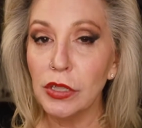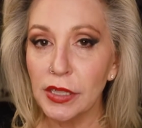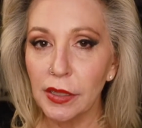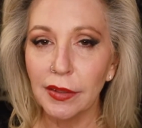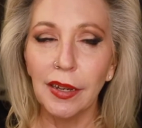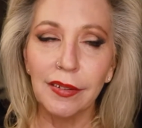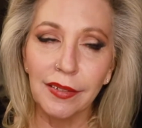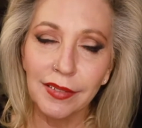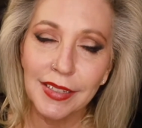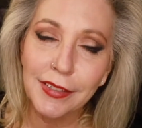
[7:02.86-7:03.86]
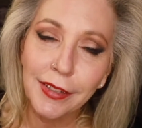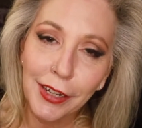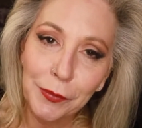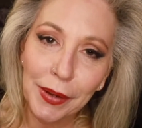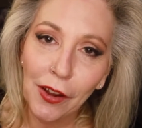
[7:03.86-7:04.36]
this is
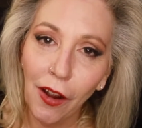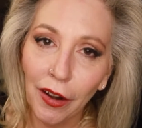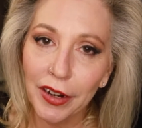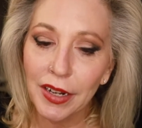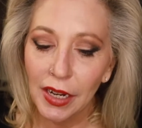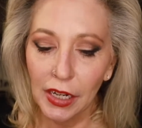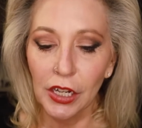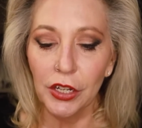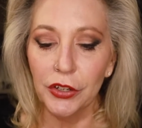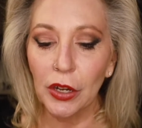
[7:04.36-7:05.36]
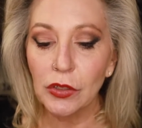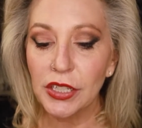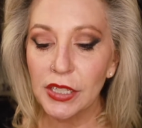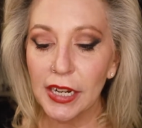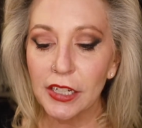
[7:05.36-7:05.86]
going to be hard, no
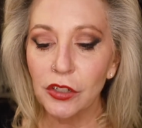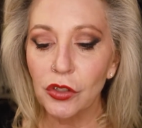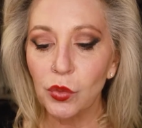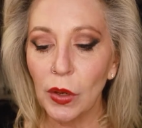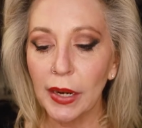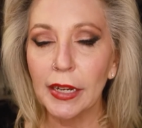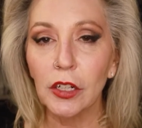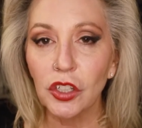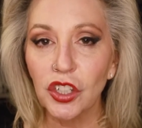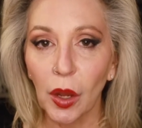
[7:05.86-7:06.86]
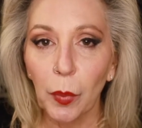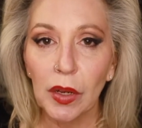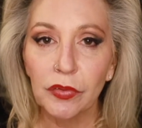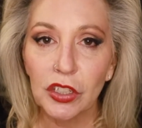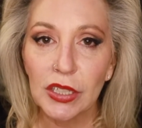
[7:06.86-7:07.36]
stairs, running, or
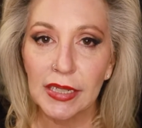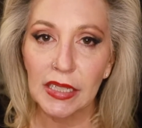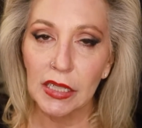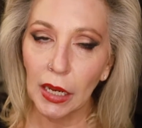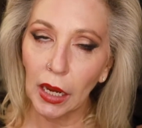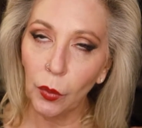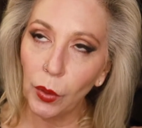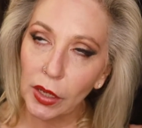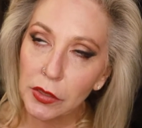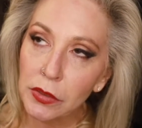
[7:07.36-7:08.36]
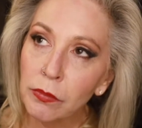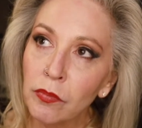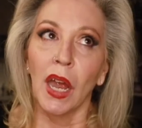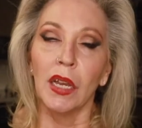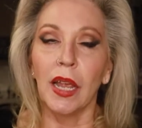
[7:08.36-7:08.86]
jumping for six to eight weeks.
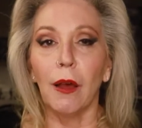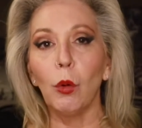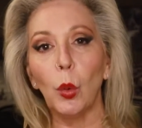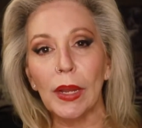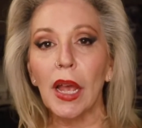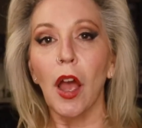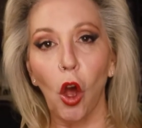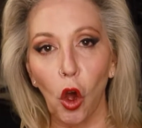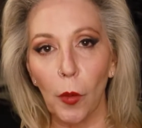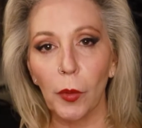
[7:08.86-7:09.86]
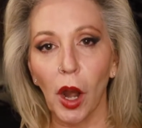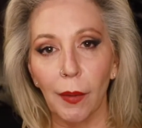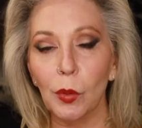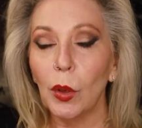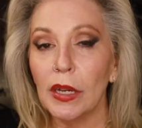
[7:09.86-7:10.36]
Now, when we got home,
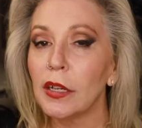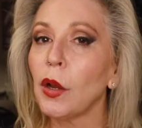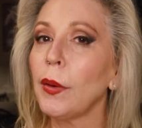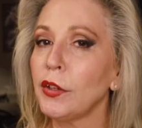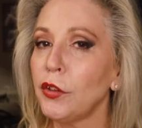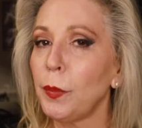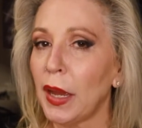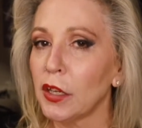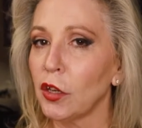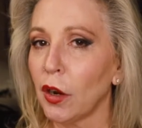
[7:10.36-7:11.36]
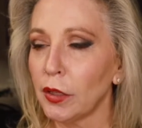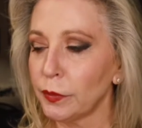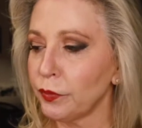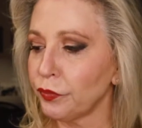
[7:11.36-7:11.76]
Carmen wanted to go into the backyard.